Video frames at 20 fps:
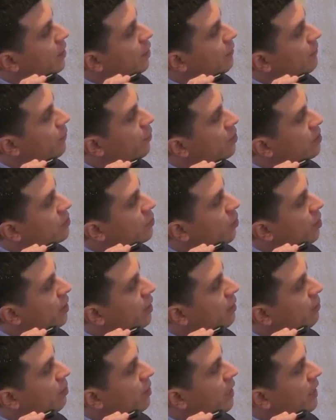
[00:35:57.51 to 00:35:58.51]
The first
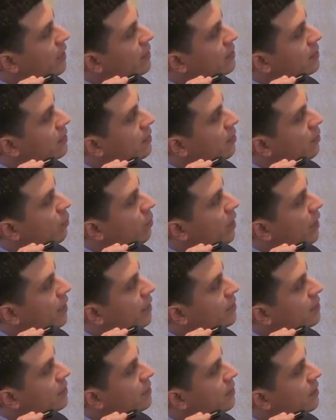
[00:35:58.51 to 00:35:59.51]
one applies to
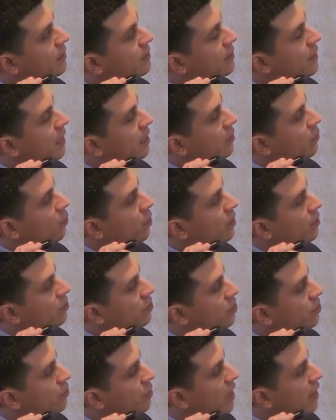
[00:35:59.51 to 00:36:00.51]
whites, the second one
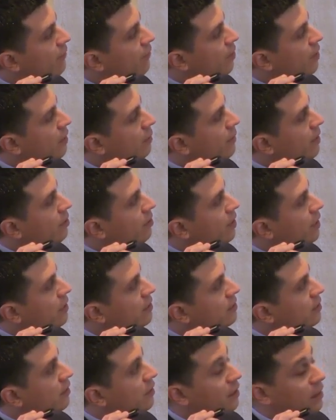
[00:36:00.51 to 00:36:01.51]
to African
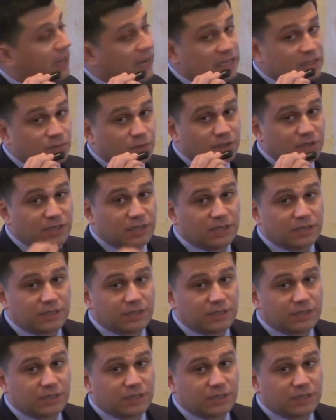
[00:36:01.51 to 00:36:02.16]
Americans, and the last one to